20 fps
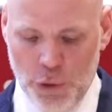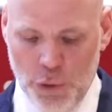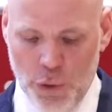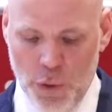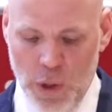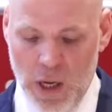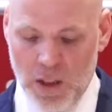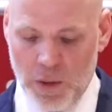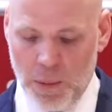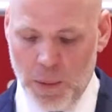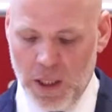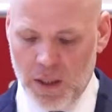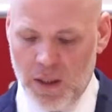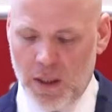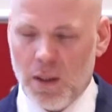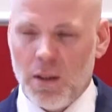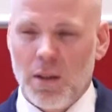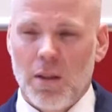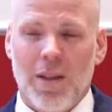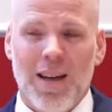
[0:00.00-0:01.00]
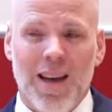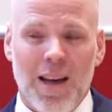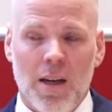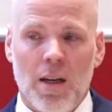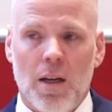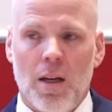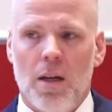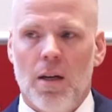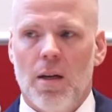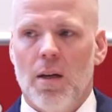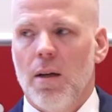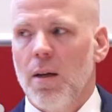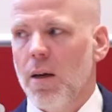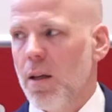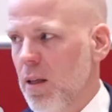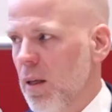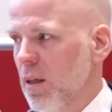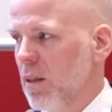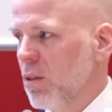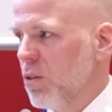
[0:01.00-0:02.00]
Two aspects that Canada,
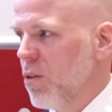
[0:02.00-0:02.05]
I think,